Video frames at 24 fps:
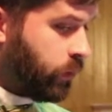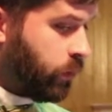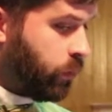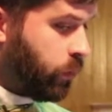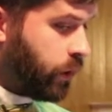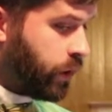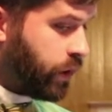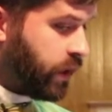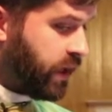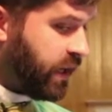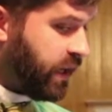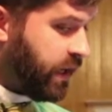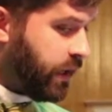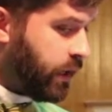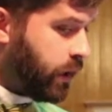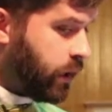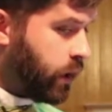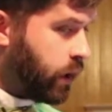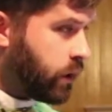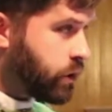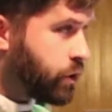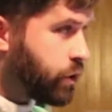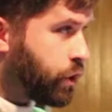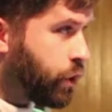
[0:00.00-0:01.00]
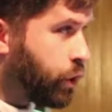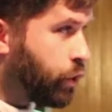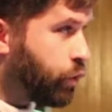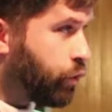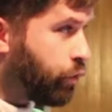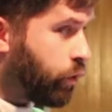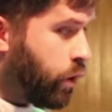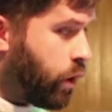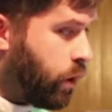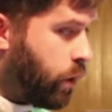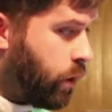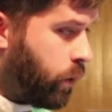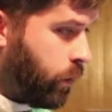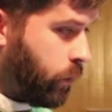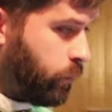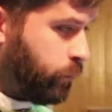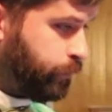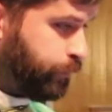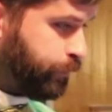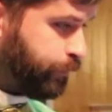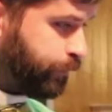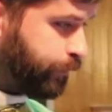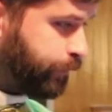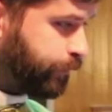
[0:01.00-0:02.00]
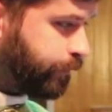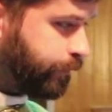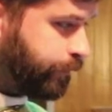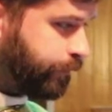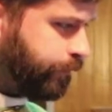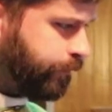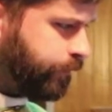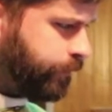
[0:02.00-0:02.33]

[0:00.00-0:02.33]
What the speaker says: We're here to grow.